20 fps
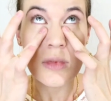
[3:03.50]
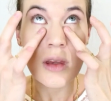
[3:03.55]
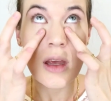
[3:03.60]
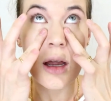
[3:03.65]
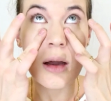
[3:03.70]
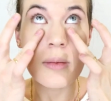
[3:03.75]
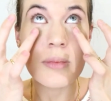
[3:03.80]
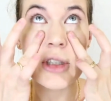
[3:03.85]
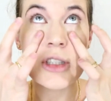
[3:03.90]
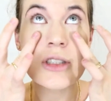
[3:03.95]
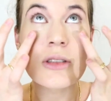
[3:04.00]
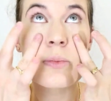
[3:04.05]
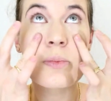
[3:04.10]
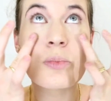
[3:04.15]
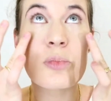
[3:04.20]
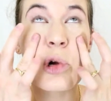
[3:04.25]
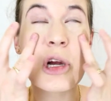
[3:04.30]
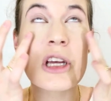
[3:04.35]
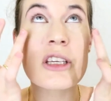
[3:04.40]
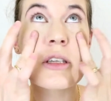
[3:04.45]
I'm just
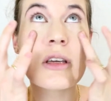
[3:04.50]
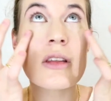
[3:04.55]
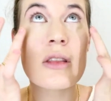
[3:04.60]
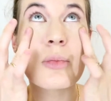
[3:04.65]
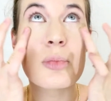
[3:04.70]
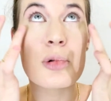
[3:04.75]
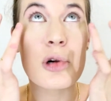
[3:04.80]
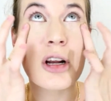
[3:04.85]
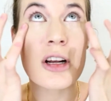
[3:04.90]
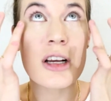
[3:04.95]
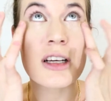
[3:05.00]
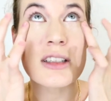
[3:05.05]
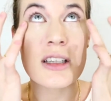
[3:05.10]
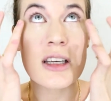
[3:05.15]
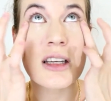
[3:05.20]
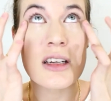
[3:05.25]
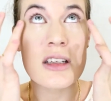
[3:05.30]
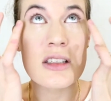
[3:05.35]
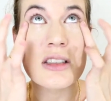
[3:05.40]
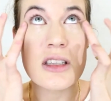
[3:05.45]
pressing the product
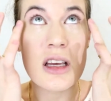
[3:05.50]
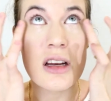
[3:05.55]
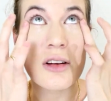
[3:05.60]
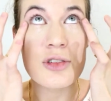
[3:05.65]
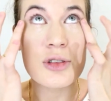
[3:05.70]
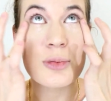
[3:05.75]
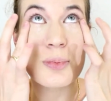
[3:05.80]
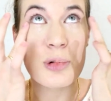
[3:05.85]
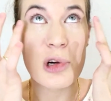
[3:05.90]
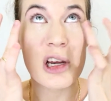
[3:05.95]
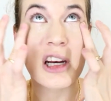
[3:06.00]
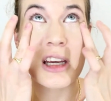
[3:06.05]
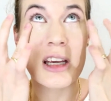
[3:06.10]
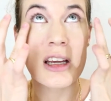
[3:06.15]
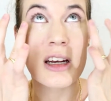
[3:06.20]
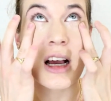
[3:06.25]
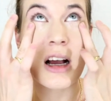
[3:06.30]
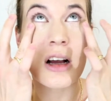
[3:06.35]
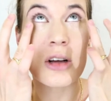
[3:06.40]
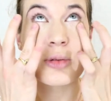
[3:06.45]
in instead of spreading
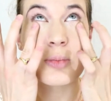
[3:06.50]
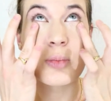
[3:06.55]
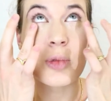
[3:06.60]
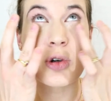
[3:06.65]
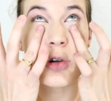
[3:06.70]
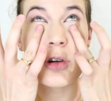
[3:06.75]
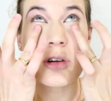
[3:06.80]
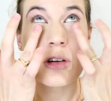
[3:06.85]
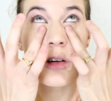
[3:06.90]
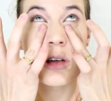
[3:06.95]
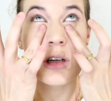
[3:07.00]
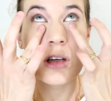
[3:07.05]
it out more.